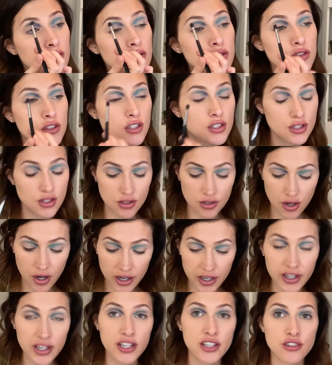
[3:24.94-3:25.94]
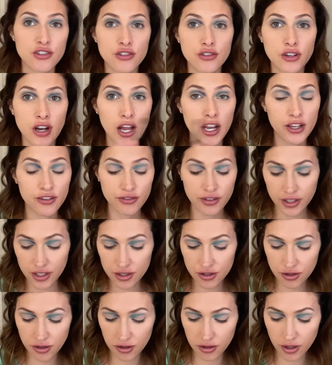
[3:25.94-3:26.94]
Just start and try to
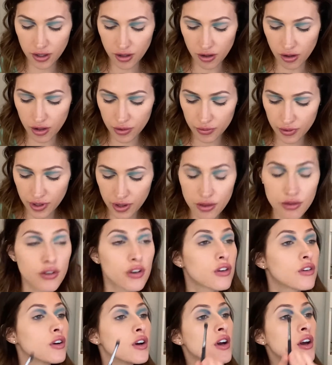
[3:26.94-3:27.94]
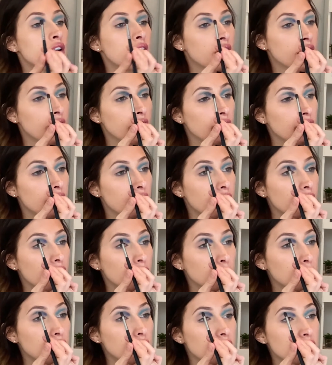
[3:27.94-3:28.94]
finish the look all the way through
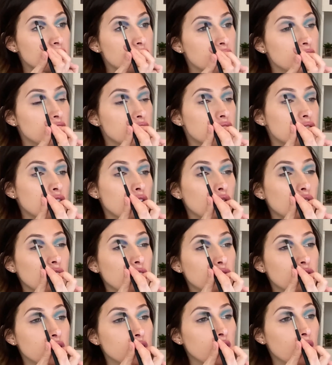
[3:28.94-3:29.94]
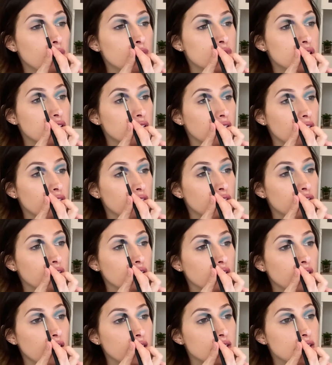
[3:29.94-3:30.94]
because it so often comes together at the
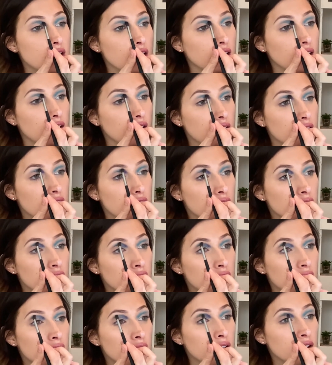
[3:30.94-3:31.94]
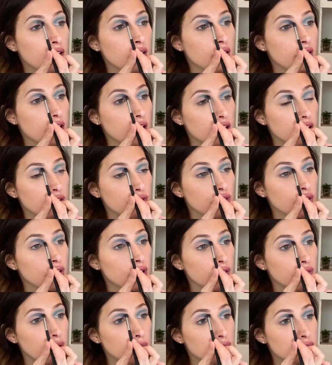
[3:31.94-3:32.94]
last second. And if you
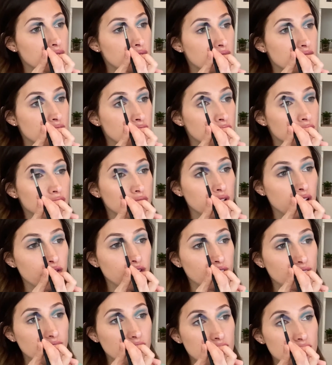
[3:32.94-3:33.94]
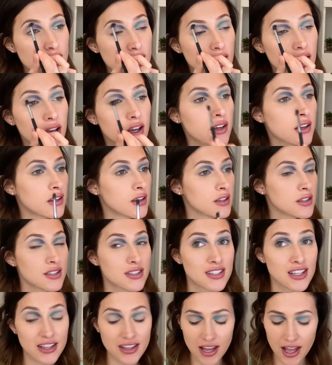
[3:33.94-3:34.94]
give up too soon, you'll never get to
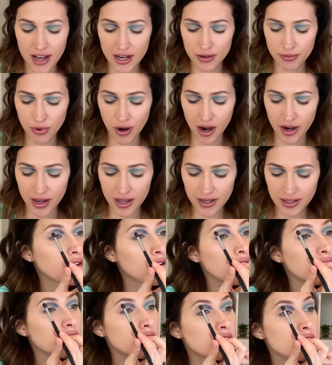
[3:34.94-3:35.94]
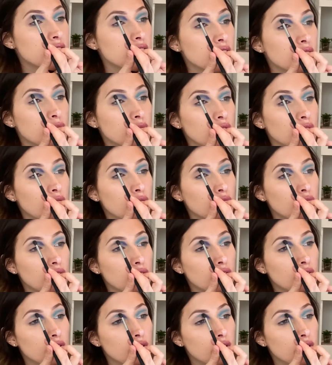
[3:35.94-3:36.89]
see the end product. Oh, this is gonna be cool.